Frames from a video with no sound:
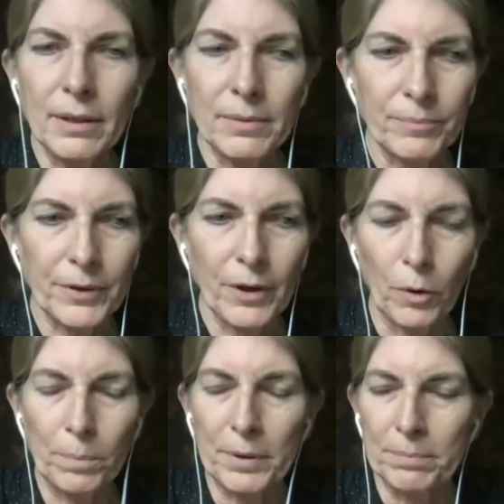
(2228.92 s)

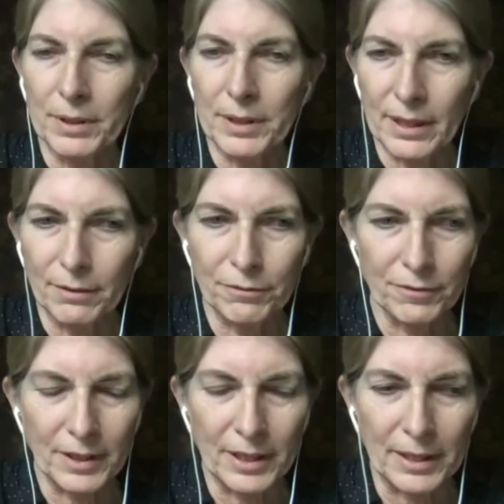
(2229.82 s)
hope and belief,
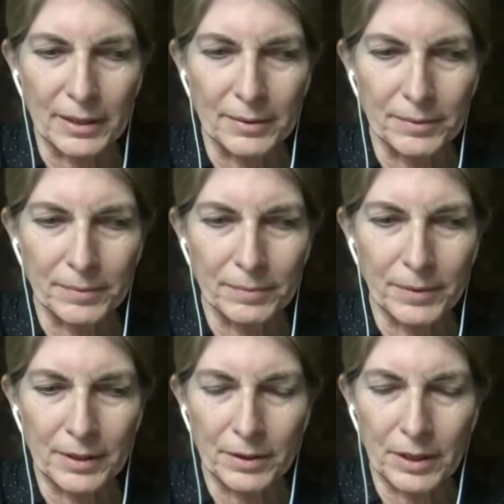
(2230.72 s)

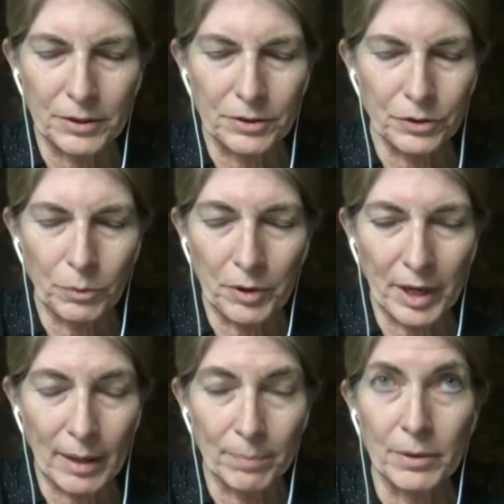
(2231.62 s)
it certainly won't
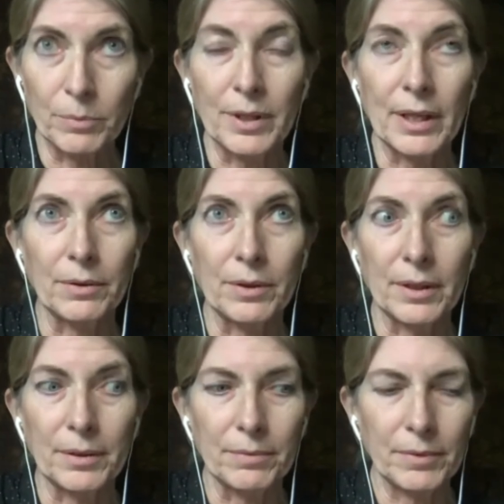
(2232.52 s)
happen without
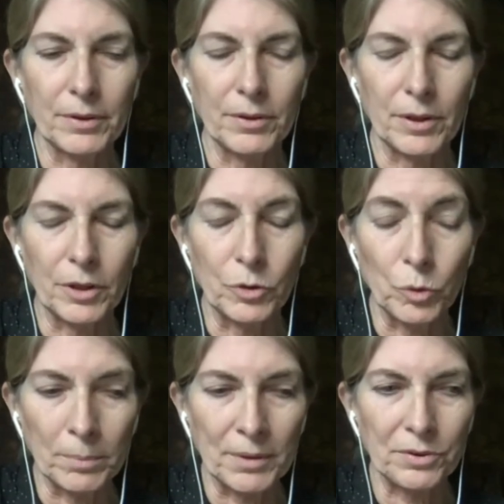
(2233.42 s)
an
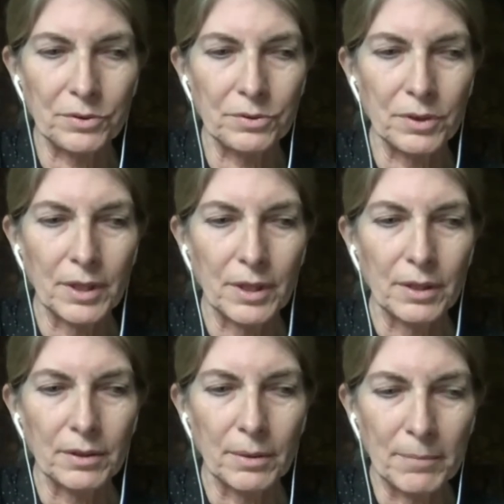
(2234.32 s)
enormous
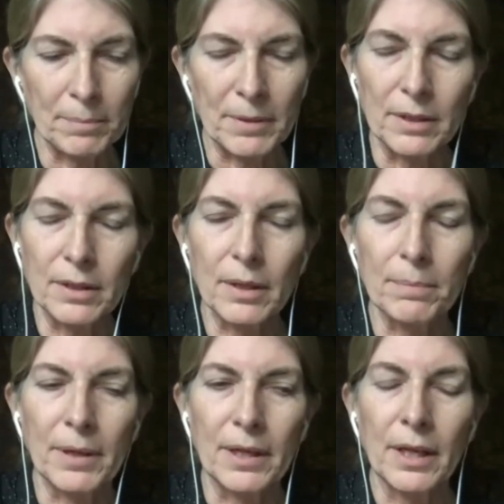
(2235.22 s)
commitment,
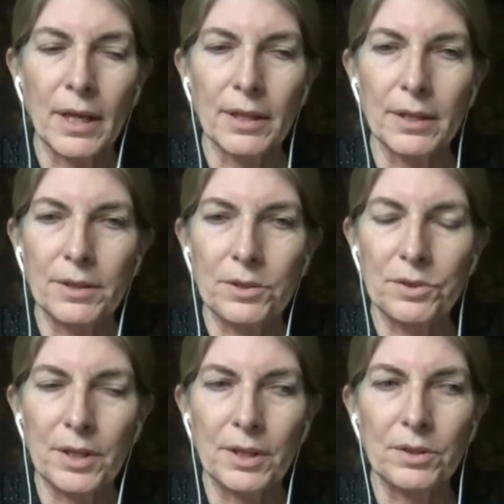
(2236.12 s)
but that this
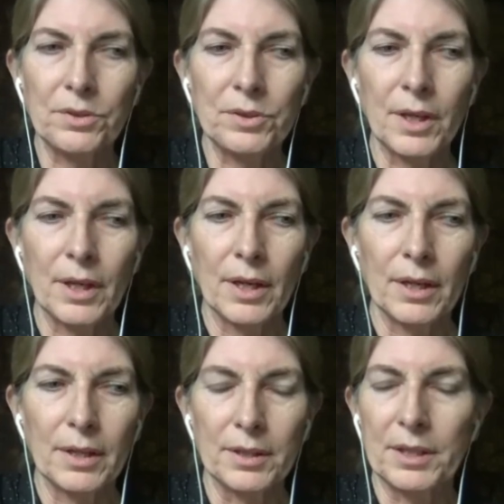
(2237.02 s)
is
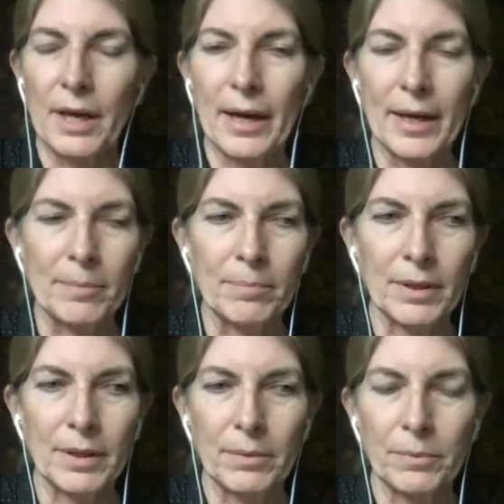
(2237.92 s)
the time
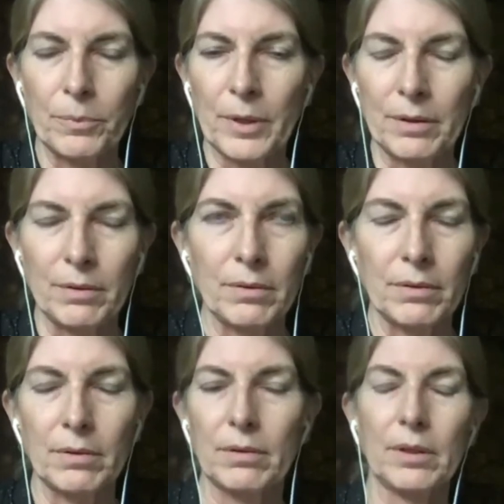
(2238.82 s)
when
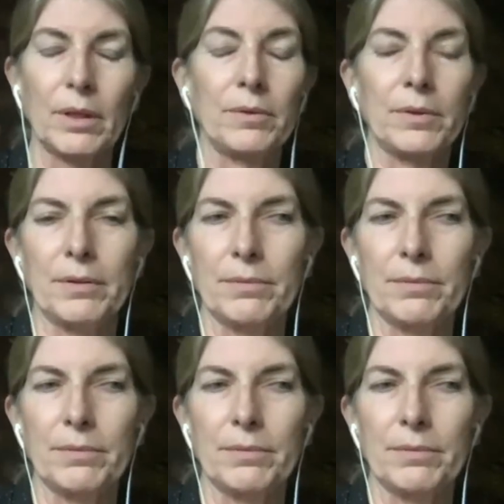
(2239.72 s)
the